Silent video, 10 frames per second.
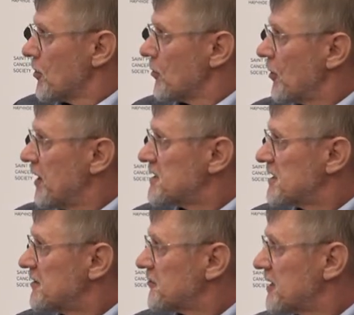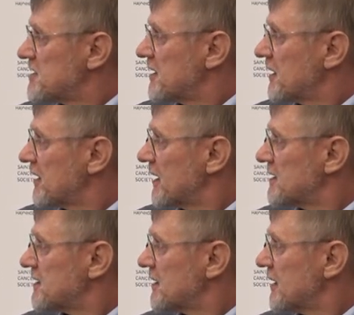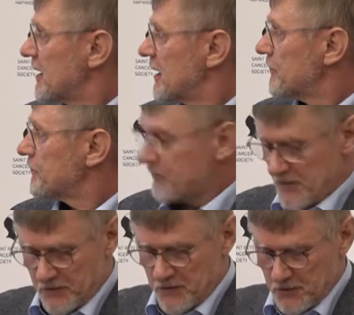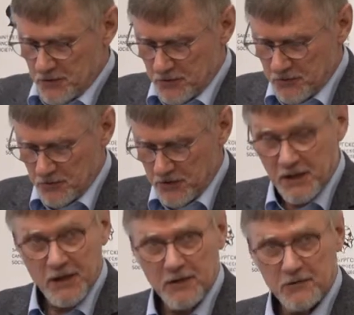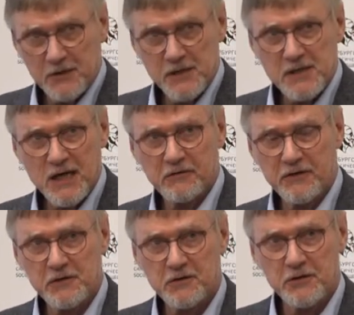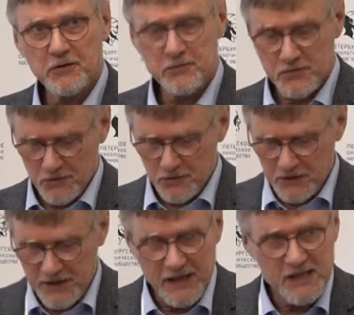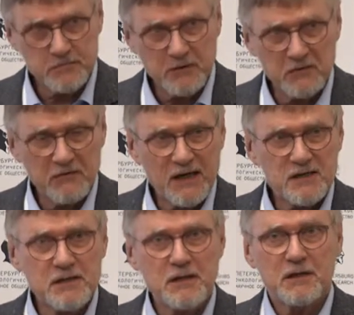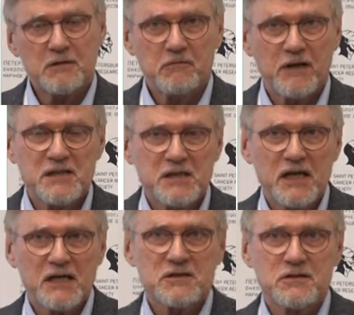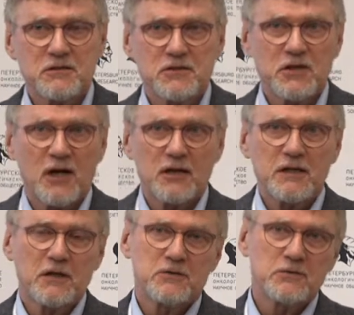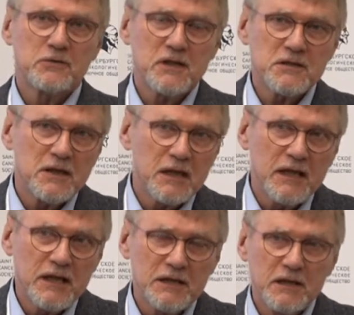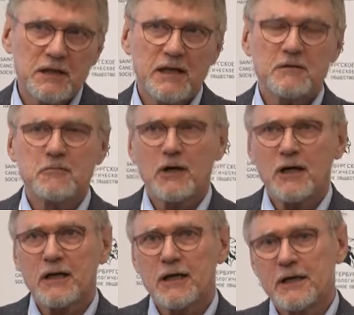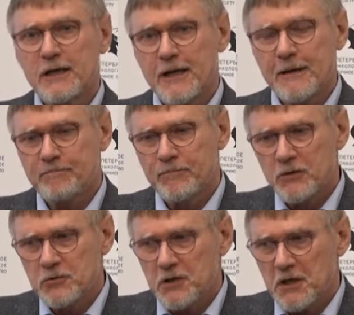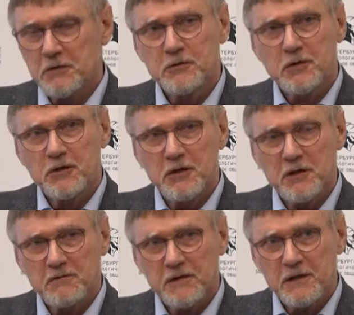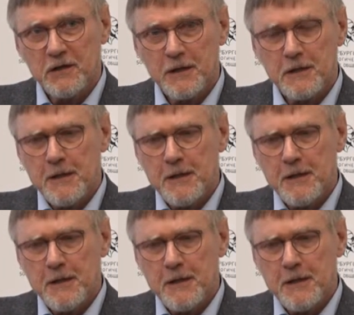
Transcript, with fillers: What is interesting that uh, even though the Nordic countries have introduced already HPV vaccine vaccination starting 2008 in Denmark and uh, 2013 in Finland,